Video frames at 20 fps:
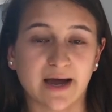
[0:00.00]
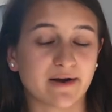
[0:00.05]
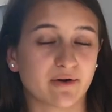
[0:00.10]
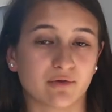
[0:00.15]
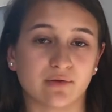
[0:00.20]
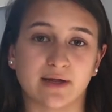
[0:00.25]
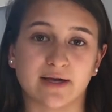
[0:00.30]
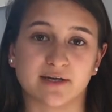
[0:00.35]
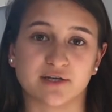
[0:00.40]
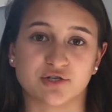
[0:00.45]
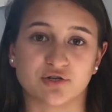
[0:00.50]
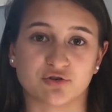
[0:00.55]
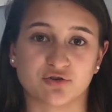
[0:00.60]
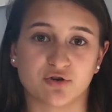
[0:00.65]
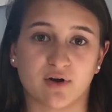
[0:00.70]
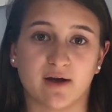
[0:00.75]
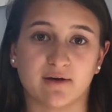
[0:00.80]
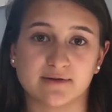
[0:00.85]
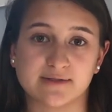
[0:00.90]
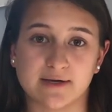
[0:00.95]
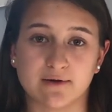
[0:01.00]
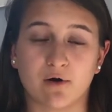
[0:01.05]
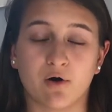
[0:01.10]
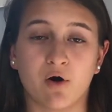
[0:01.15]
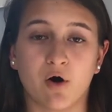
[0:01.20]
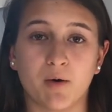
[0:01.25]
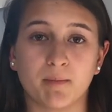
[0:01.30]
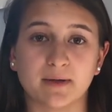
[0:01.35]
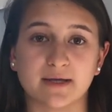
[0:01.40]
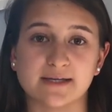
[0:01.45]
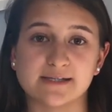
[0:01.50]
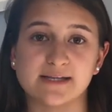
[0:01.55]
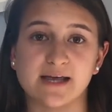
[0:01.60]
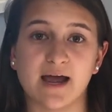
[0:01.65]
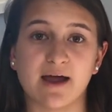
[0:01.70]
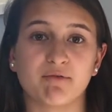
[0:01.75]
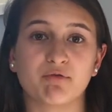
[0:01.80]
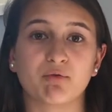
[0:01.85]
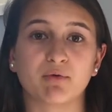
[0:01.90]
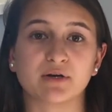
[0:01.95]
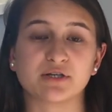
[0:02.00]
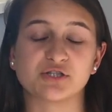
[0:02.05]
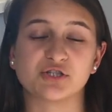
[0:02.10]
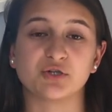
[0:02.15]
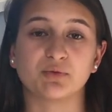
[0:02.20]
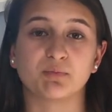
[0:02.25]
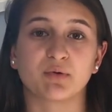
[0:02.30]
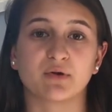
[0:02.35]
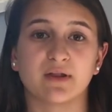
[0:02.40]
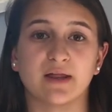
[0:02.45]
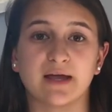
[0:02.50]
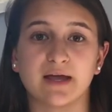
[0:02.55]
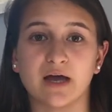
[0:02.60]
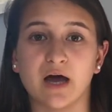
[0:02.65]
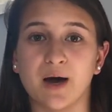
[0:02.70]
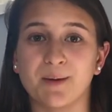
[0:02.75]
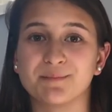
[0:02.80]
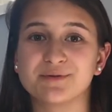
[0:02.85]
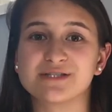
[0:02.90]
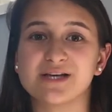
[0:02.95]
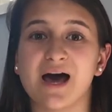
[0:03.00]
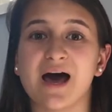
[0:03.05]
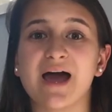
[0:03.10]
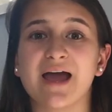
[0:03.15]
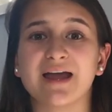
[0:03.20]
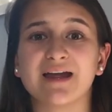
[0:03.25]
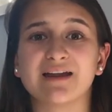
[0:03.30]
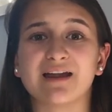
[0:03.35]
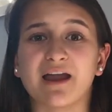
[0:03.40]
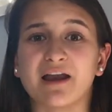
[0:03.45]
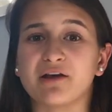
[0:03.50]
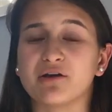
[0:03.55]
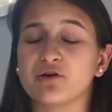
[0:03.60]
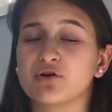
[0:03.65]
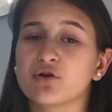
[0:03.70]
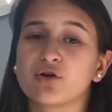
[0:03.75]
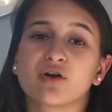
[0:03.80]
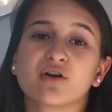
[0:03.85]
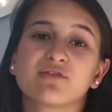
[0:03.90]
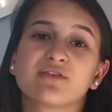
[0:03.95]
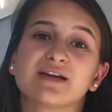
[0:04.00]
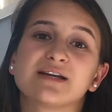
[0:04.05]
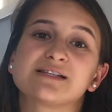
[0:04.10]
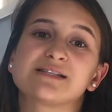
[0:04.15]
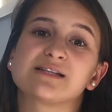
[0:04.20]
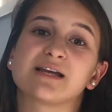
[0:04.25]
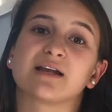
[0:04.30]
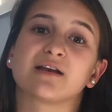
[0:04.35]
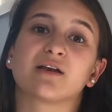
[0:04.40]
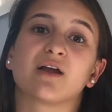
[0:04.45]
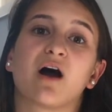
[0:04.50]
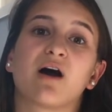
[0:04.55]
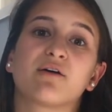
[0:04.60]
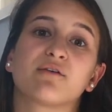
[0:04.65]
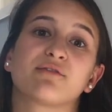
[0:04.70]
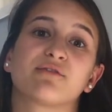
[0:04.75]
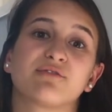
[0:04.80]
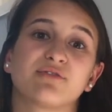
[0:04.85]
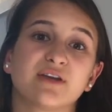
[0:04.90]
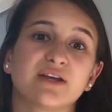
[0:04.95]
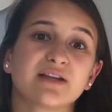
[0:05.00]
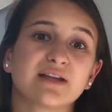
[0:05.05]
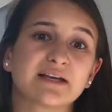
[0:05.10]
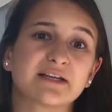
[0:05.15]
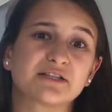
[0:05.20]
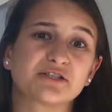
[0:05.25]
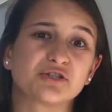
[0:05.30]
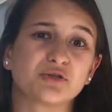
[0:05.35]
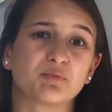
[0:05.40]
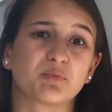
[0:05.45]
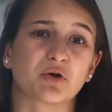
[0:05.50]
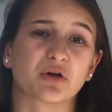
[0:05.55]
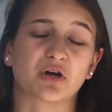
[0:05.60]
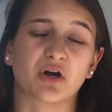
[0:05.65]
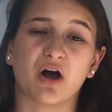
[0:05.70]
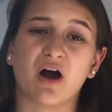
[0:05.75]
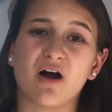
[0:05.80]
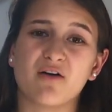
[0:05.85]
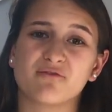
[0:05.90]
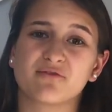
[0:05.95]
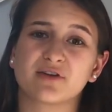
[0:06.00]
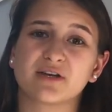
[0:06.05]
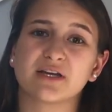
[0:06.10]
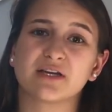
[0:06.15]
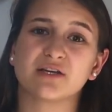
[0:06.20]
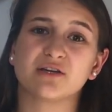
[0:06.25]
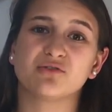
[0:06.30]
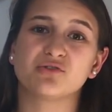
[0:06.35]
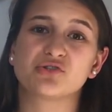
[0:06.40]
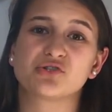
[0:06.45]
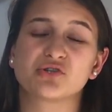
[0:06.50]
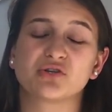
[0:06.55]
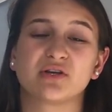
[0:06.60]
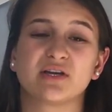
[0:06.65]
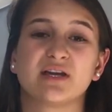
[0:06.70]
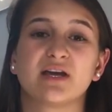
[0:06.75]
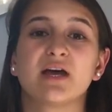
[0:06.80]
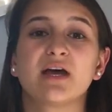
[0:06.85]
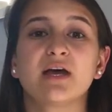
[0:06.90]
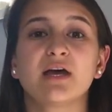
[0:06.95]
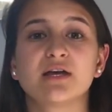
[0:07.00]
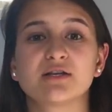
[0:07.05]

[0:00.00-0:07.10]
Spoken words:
I don't like cheer tryouts at all because everyone is super like uptight and nervous and not feeling super confident usually.